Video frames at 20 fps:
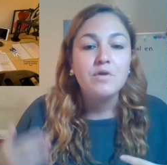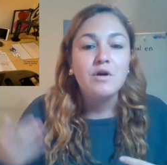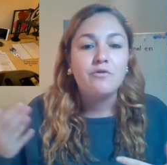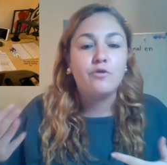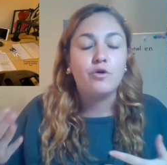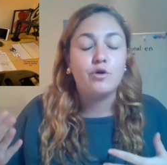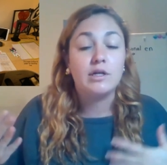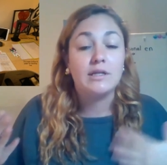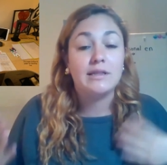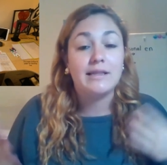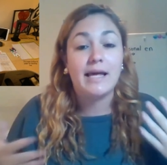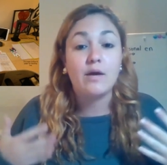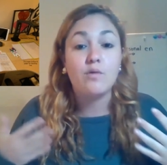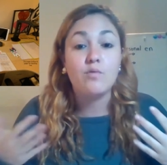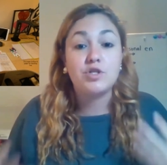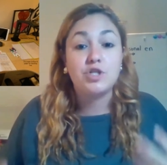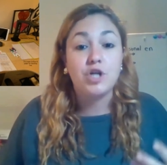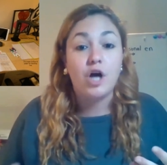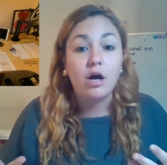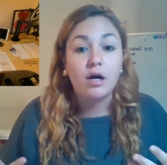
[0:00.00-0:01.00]
For
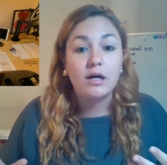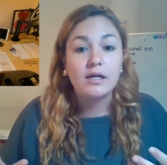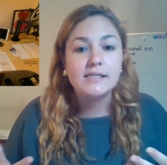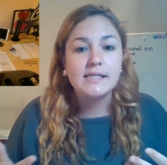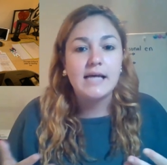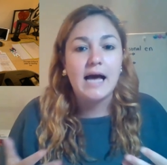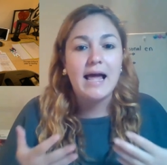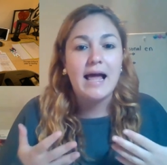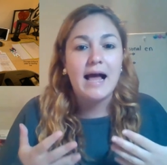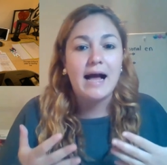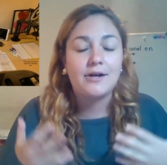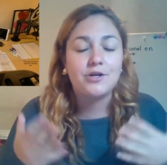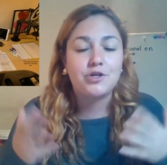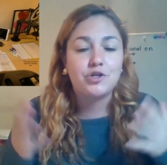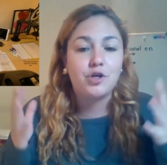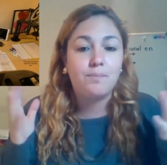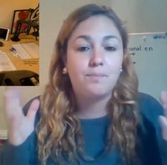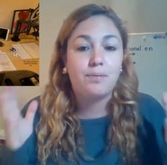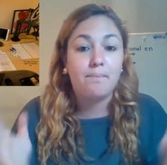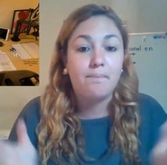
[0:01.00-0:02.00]
language arts, I
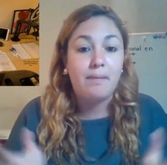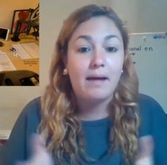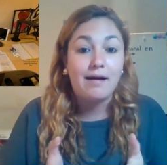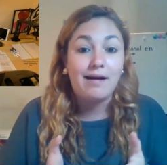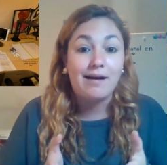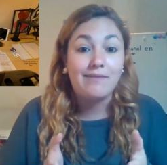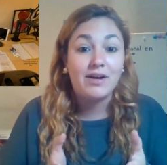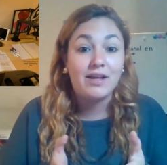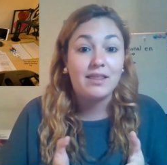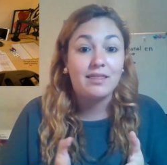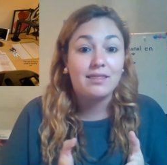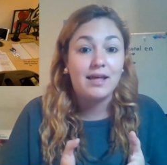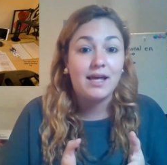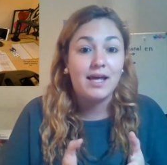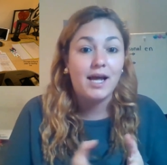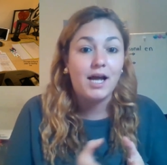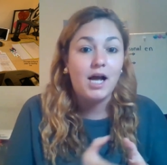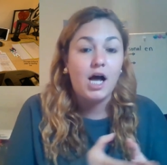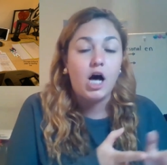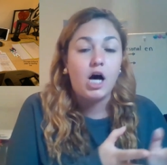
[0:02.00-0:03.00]
actually prepare
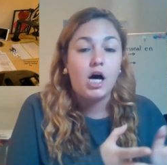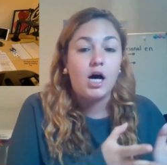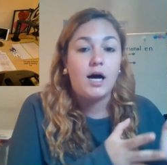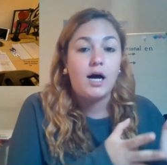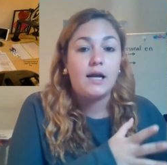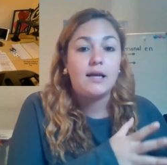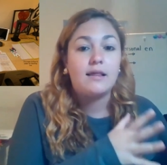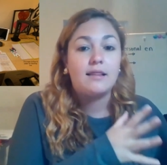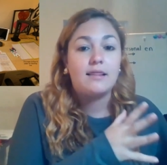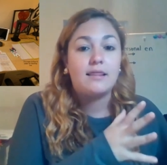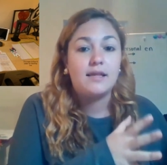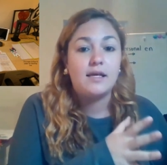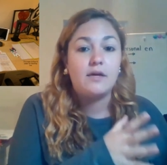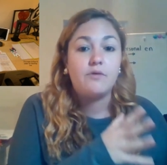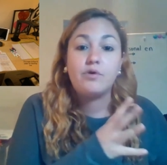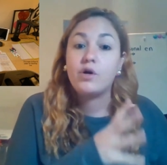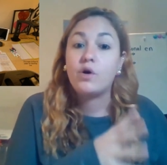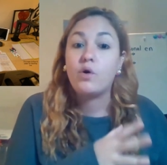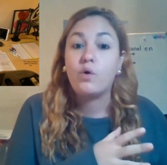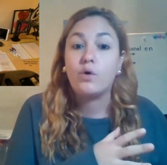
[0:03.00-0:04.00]
everything on the
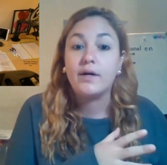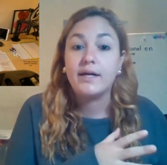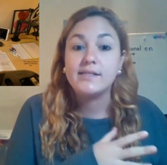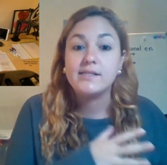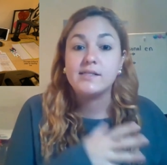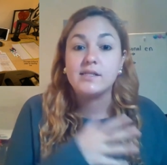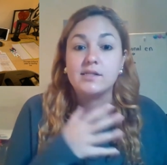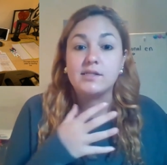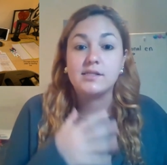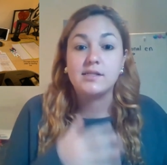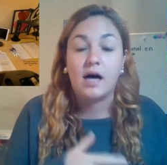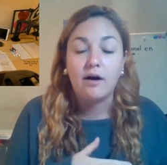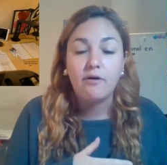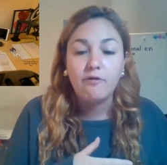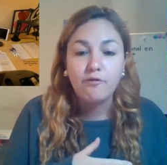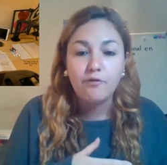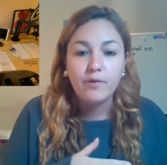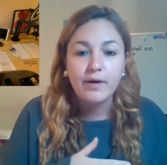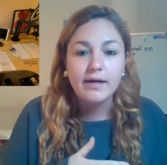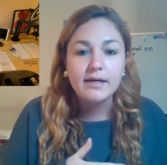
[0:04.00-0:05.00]
Recordix
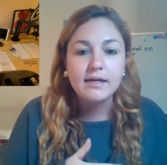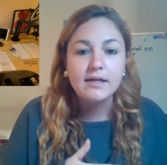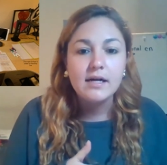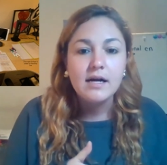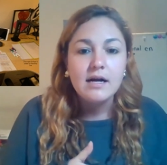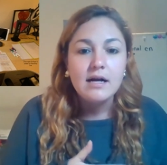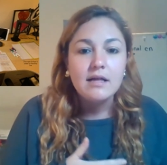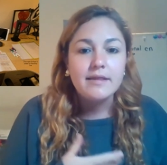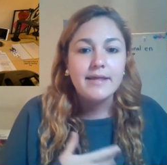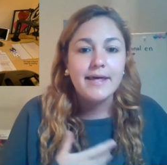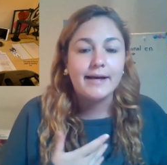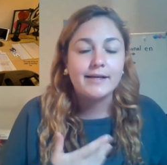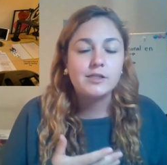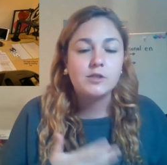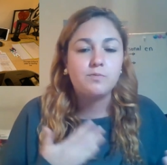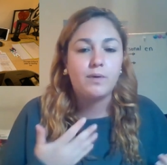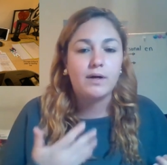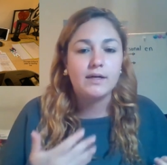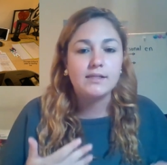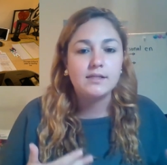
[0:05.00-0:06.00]
software, the
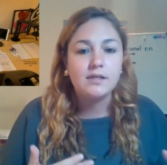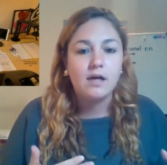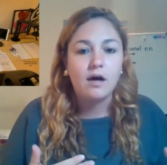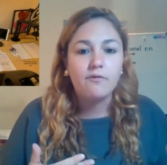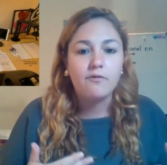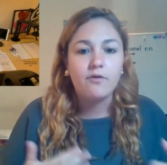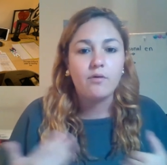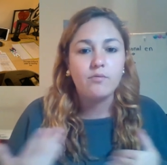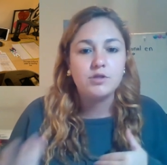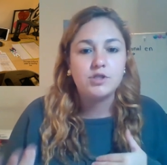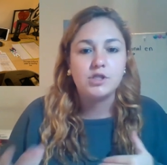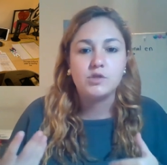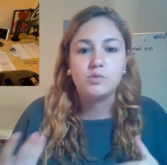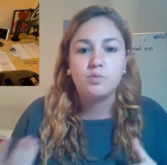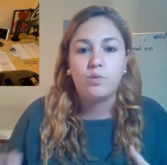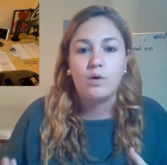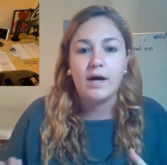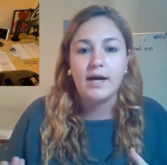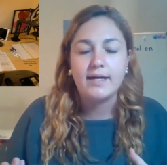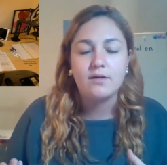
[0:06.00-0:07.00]
Express software, which is
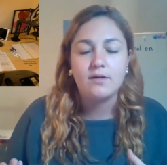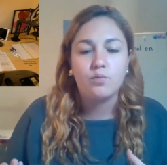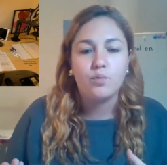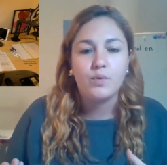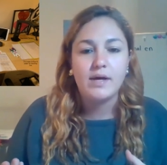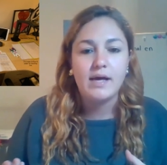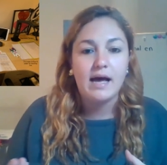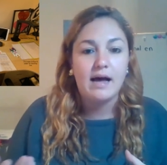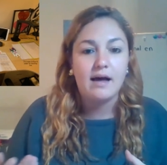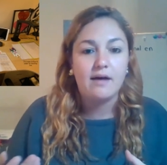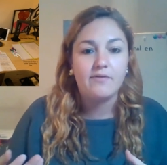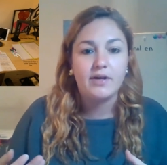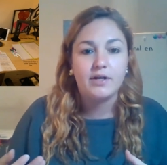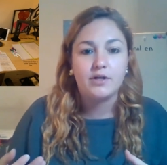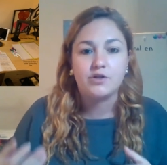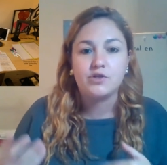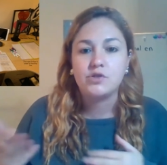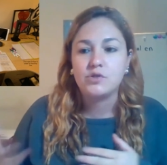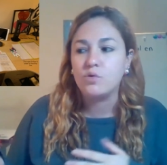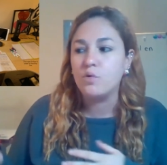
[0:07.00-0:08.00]
what we have in
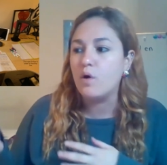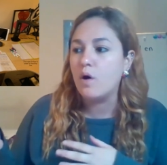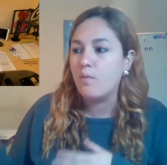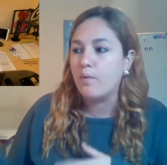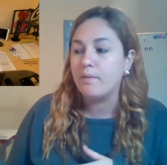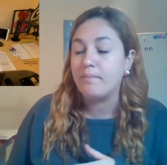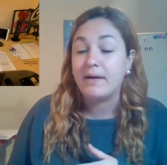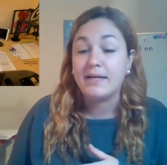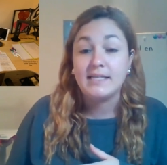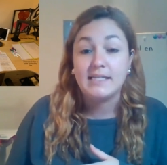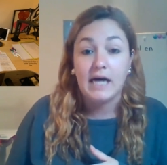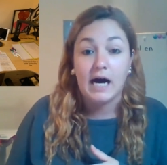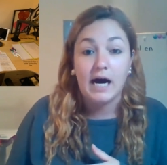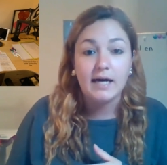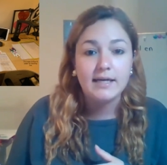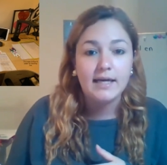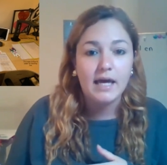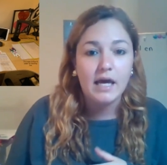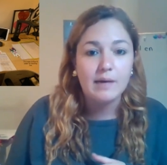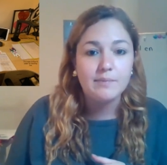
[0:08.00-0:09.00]
our school and what my
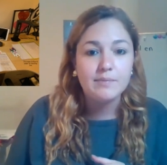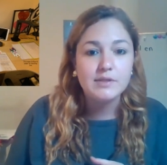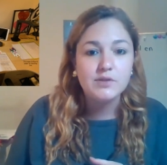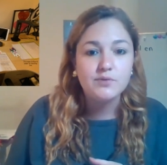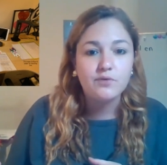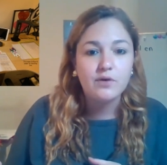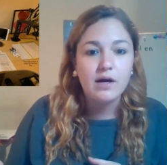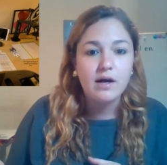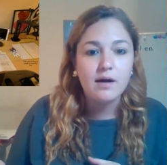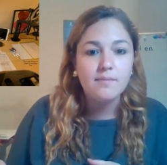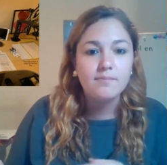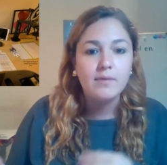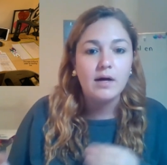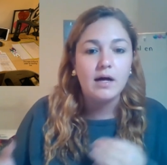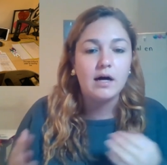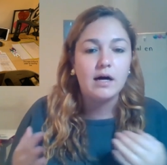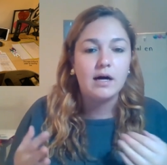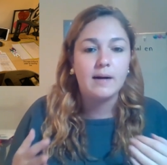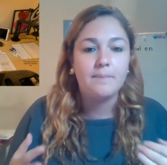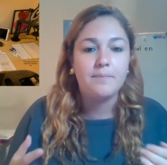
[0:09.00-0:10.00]
.cam is from,
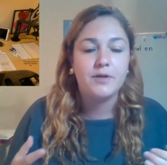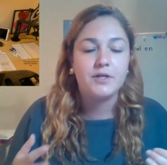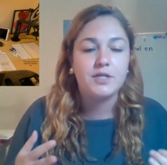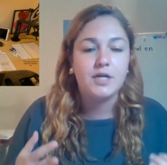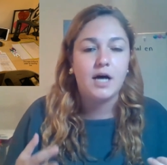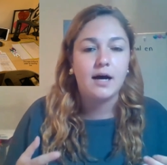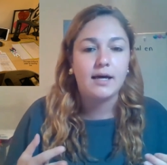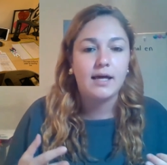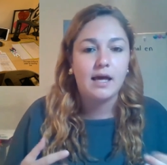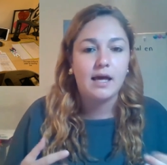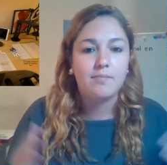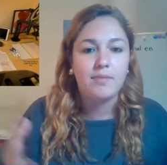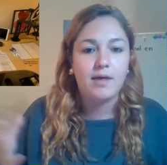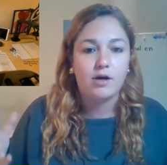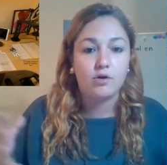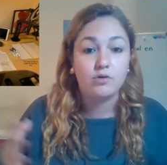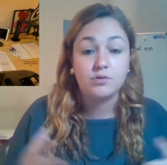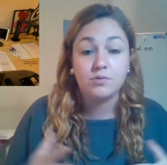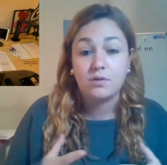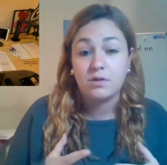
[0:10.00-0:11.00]
the .cam that
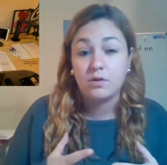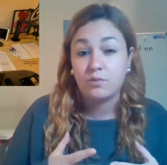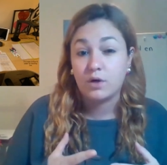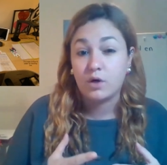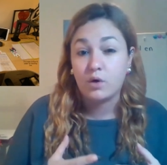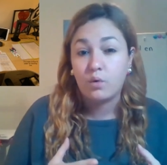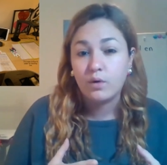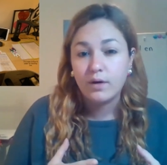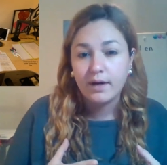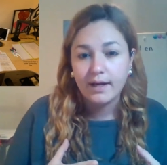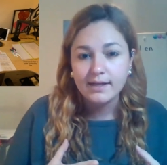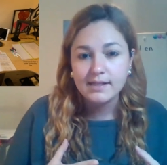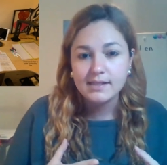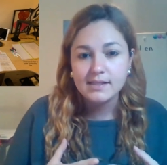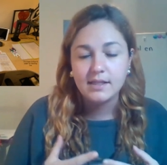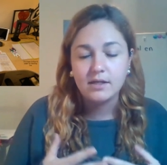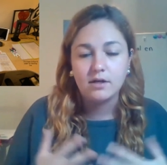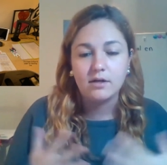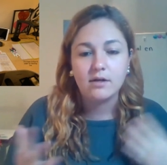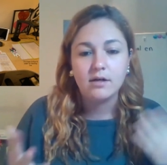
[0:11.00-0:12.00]
goes with the Recordix,
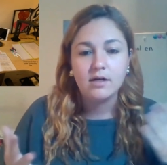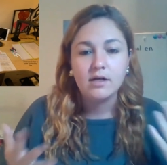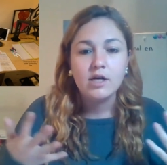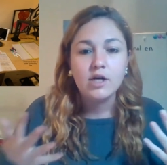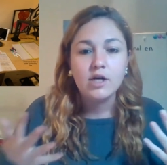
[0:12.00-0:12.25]
the